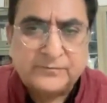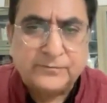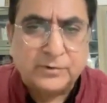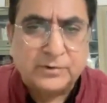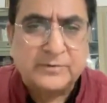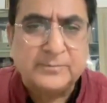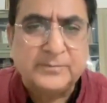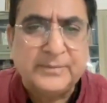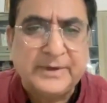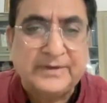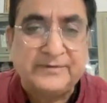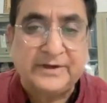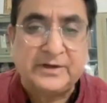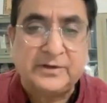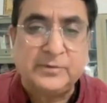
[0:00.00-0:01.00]
forum,
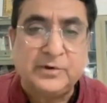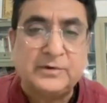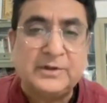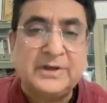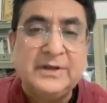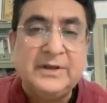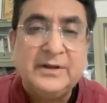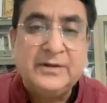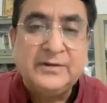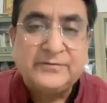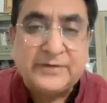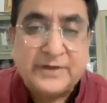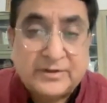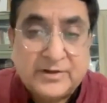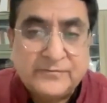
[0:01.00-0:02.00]
he said about
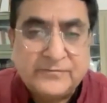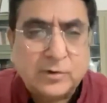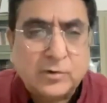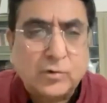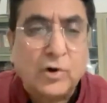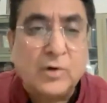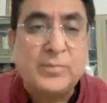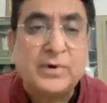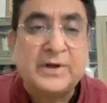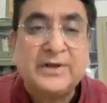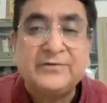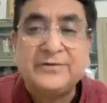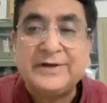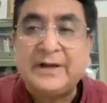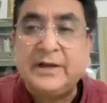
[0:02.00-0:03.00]
strategy for
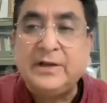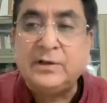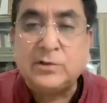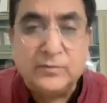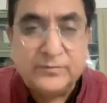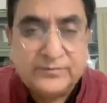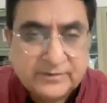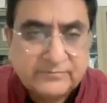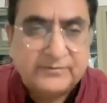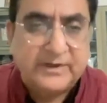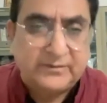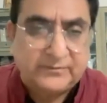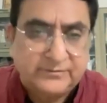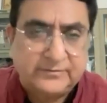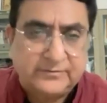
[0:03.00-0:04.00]
cooperation and
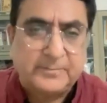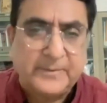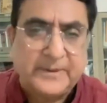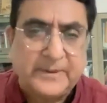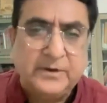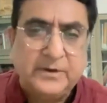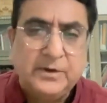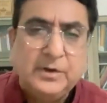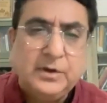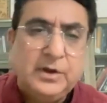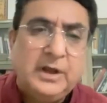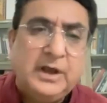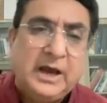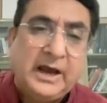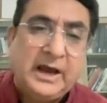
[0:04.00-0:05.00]
inclusiveness.
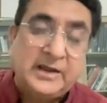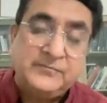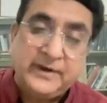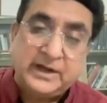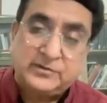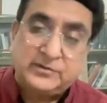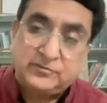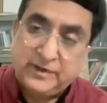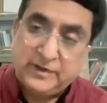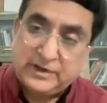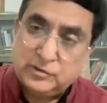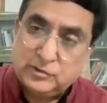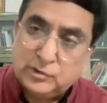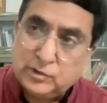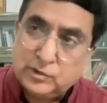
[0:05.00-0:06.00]
In fact, when
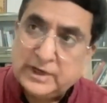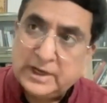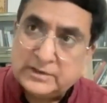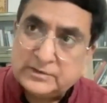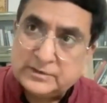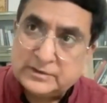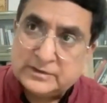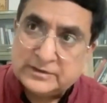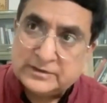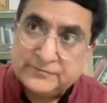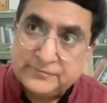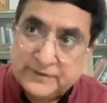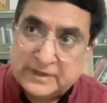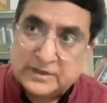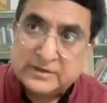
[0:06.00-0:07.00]
you look at the
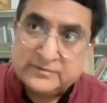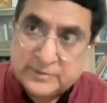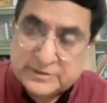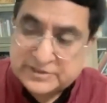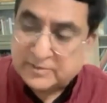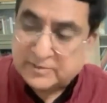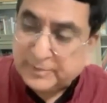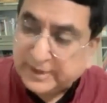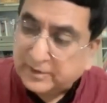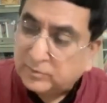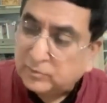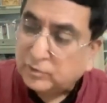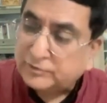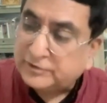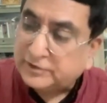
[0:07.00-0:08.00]
figures which are being
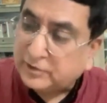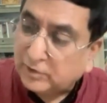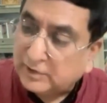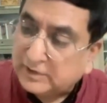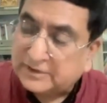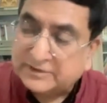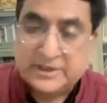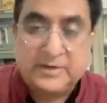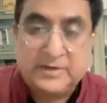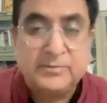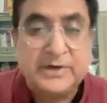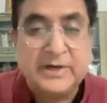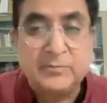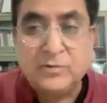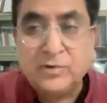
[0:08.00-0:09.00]
quoted all the time
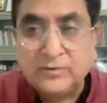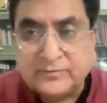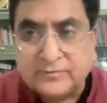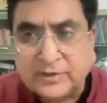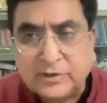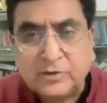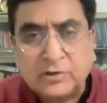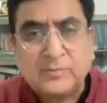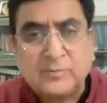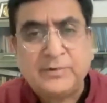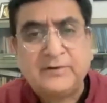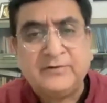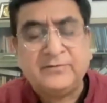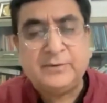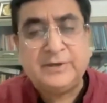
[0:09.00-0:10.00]
by most of the
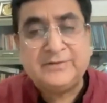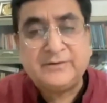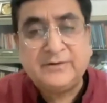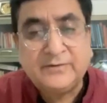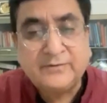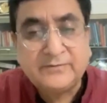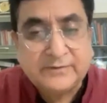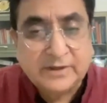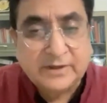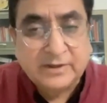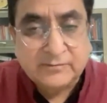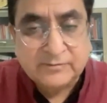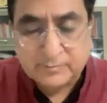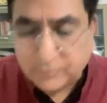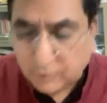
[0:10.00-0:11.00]
European speeches,
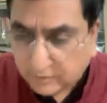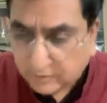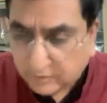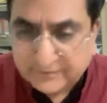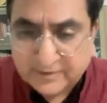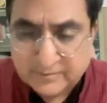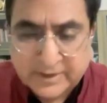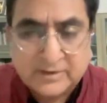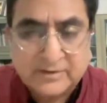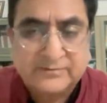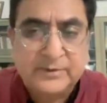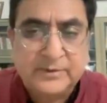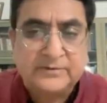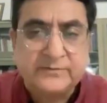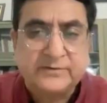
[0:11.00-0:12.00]
policy maker
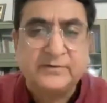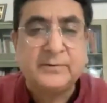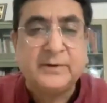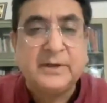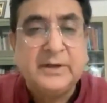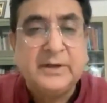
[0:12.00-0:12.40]
speeches,